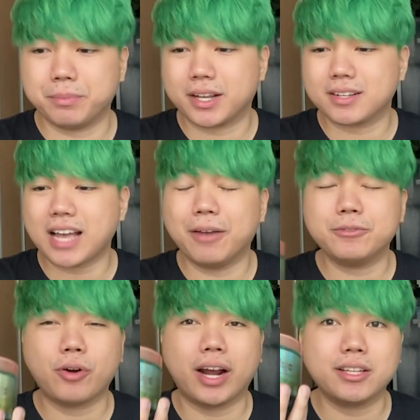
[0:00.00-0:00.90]
because I've
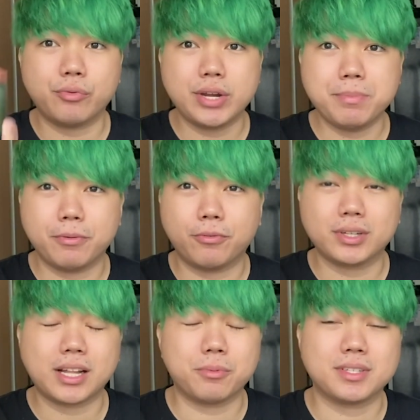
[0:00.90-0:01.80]
tried a green
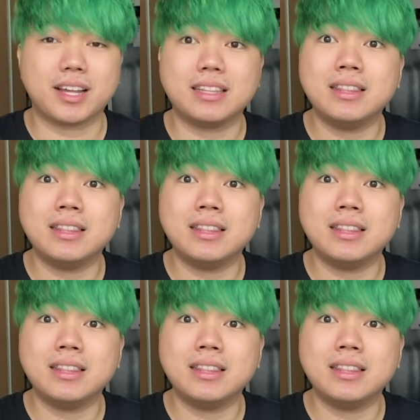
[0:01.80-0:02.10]
before that was like